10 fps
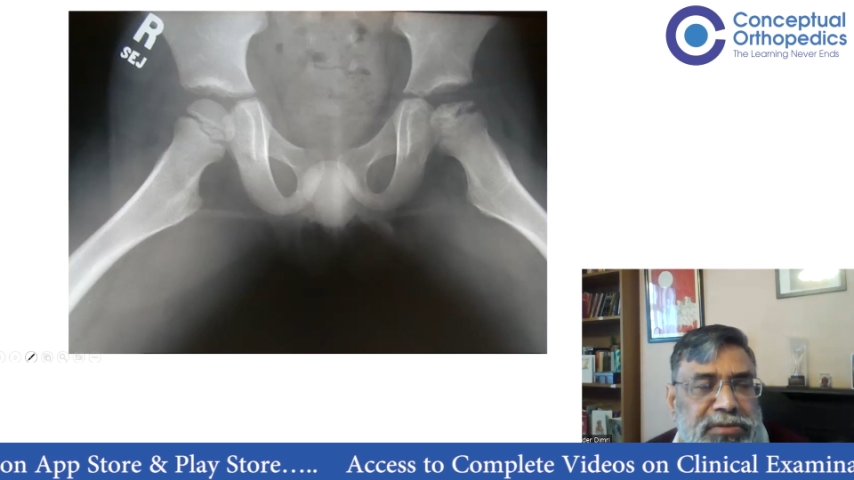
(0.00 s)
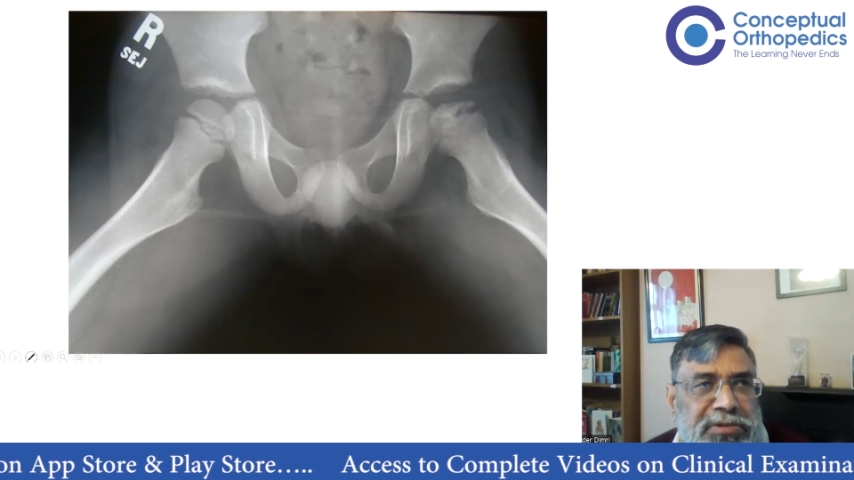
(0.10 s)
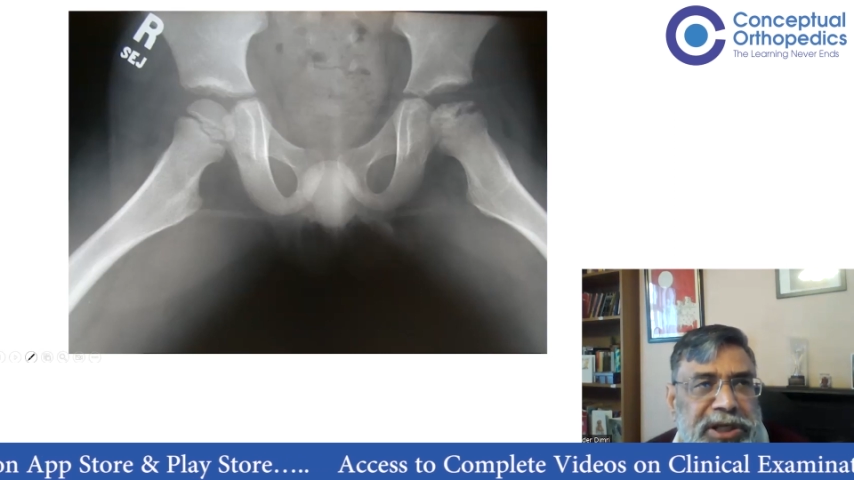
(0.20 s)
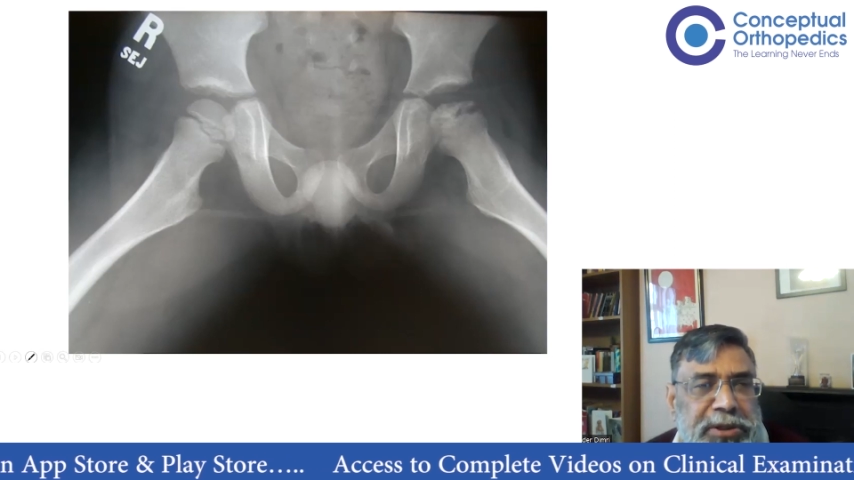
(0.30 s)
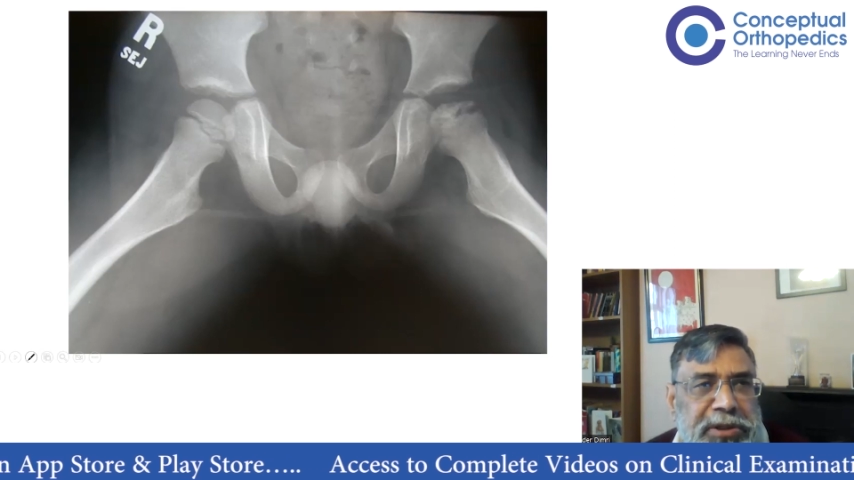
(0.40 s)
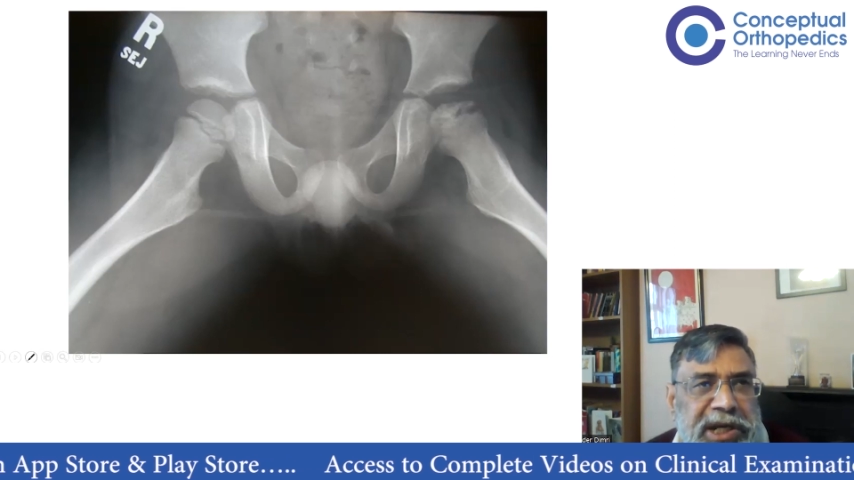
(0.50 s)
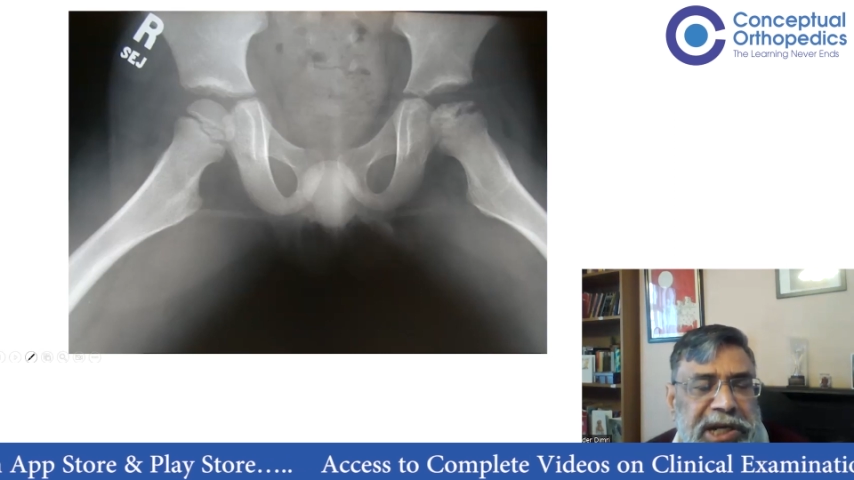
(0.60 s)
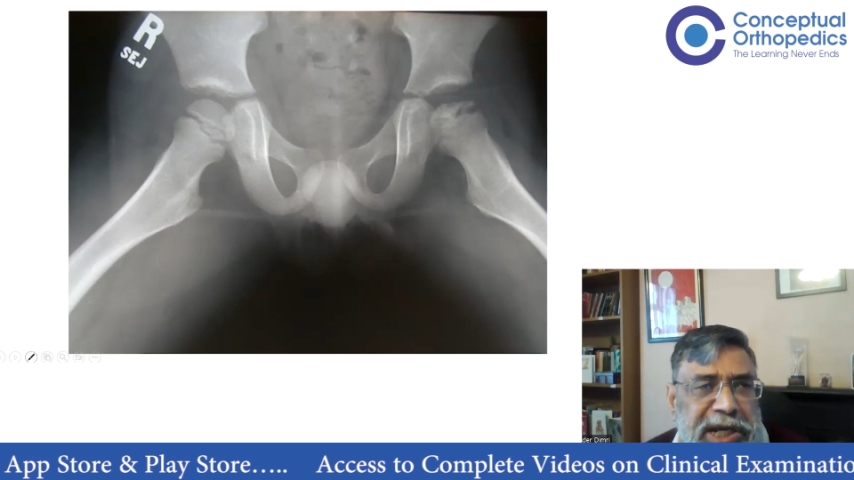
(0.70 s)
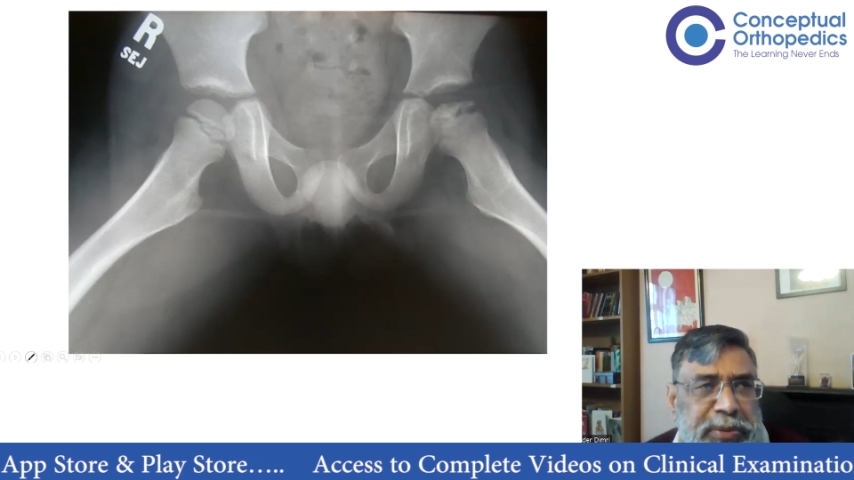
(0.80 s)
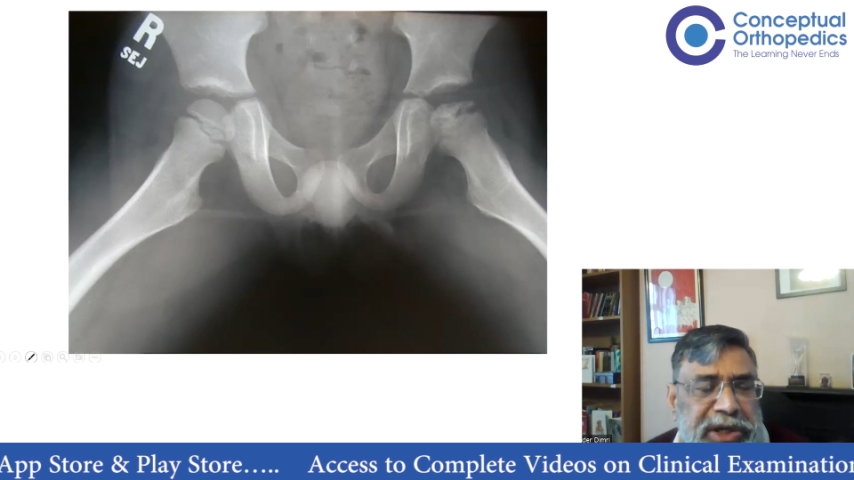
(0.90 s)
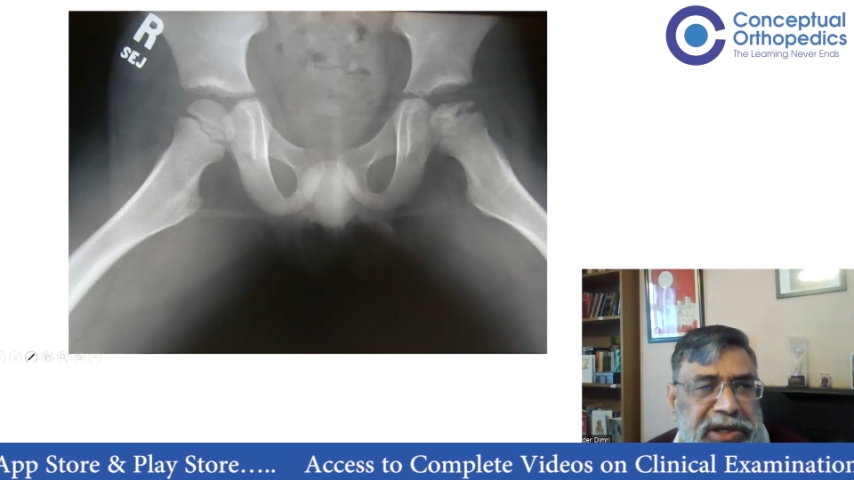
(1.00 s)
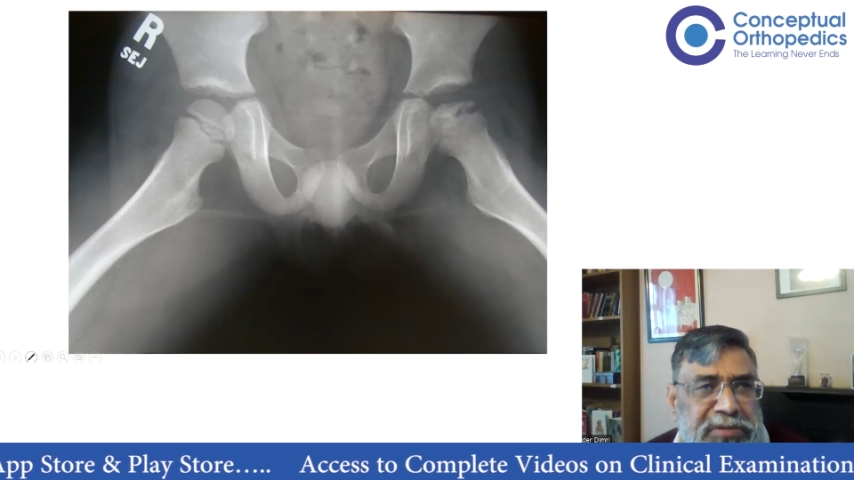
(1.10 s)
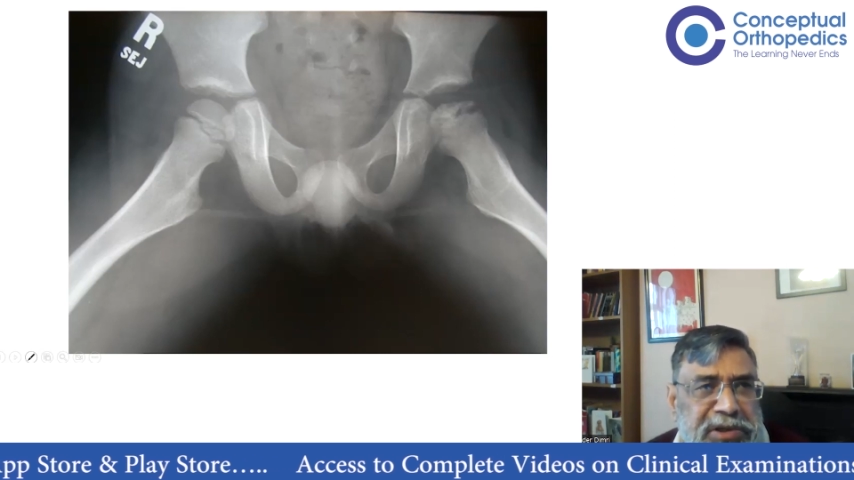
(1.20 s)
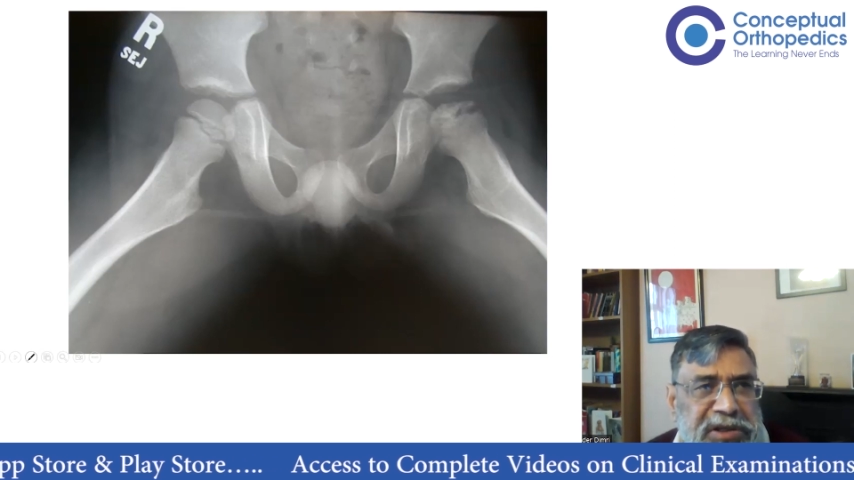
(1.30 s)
When do you get AVN?